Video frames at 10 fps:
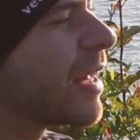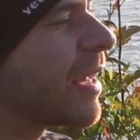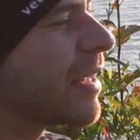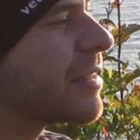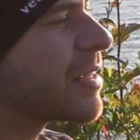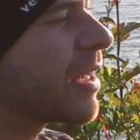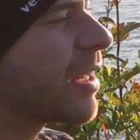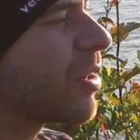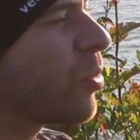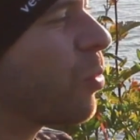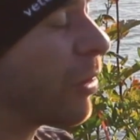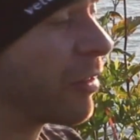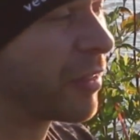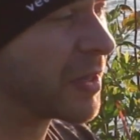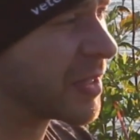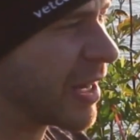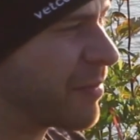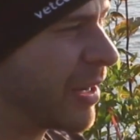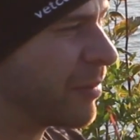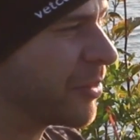And uh, one of the things that I've
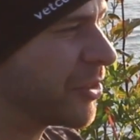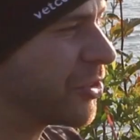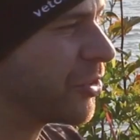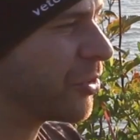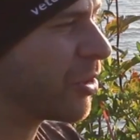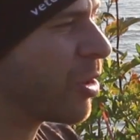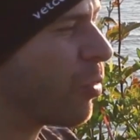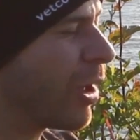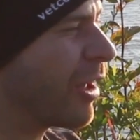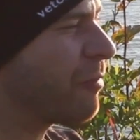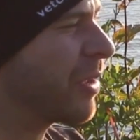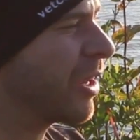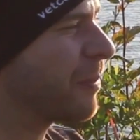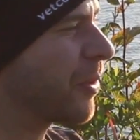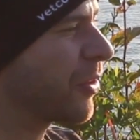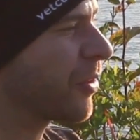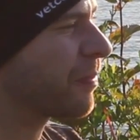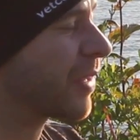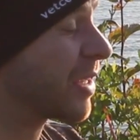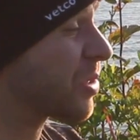been able to do while I've been up here
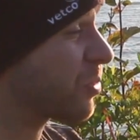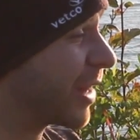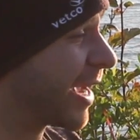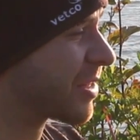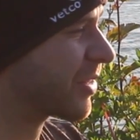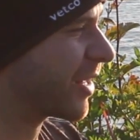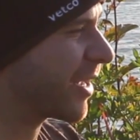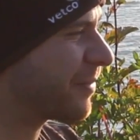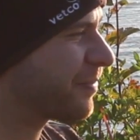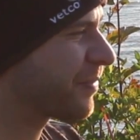is relax a lot.